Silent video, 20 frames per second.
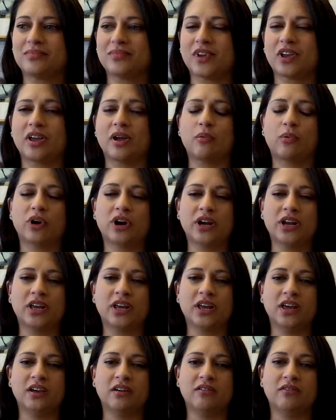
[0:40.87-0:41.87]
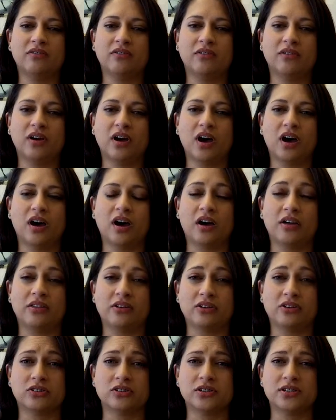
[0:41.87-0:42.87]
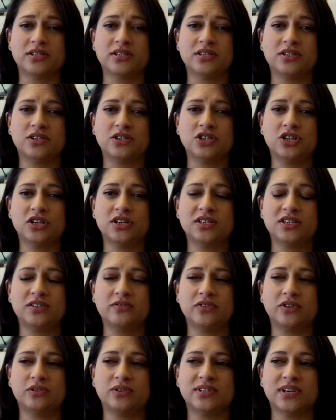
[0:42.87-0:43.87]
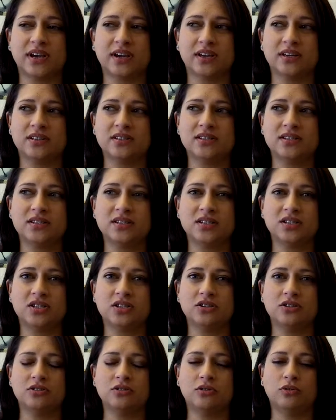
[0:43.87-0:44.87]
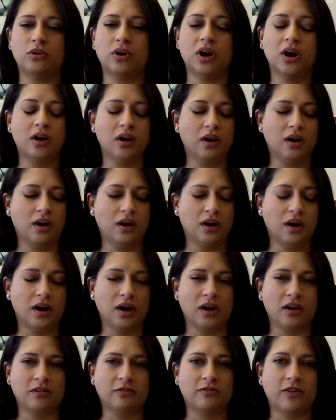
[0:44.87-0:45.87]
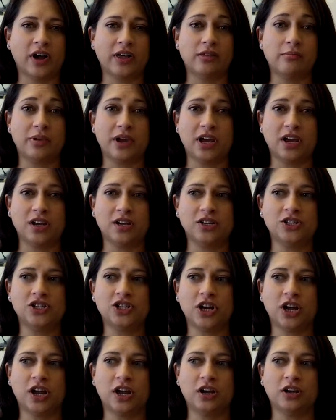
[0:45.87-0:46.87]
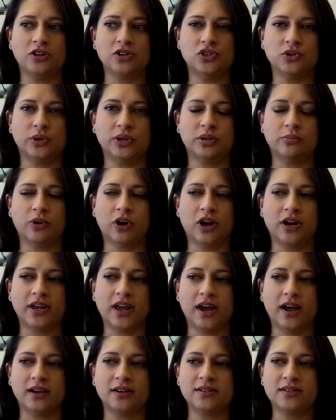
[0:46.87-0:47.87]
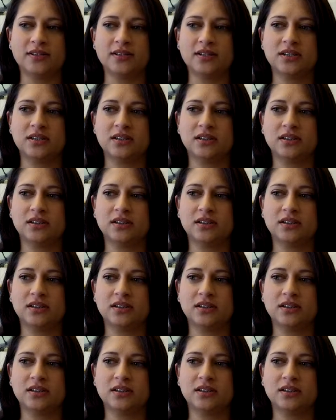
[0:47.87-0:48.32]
Okay, we're going to give others just a few seconds to find the page and join the broadcast.